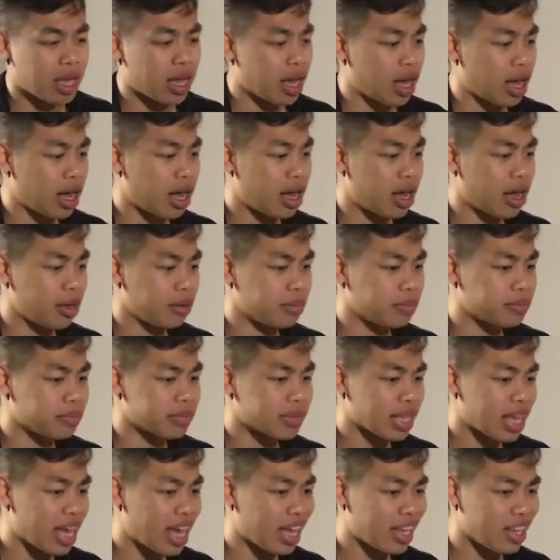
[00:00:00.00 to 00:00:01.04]
and
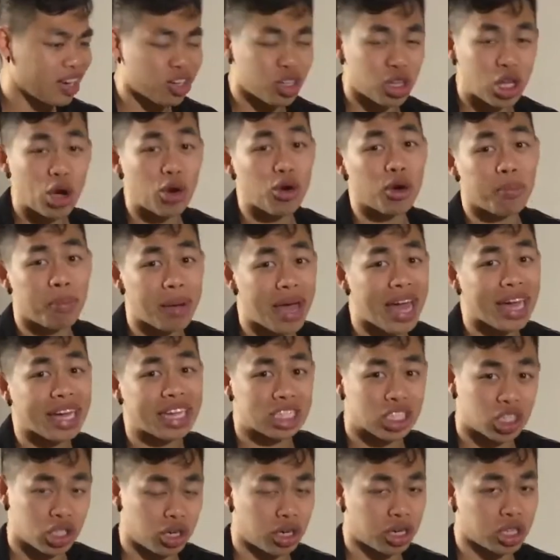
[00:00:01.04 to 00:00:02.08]
your lower back is
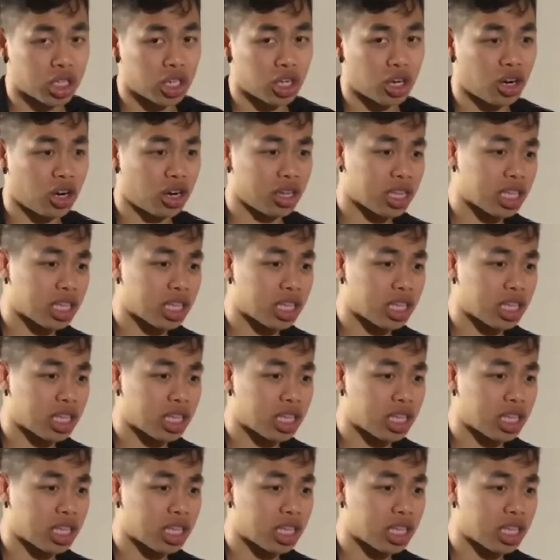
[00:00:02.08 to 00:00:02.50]
starting to hurt.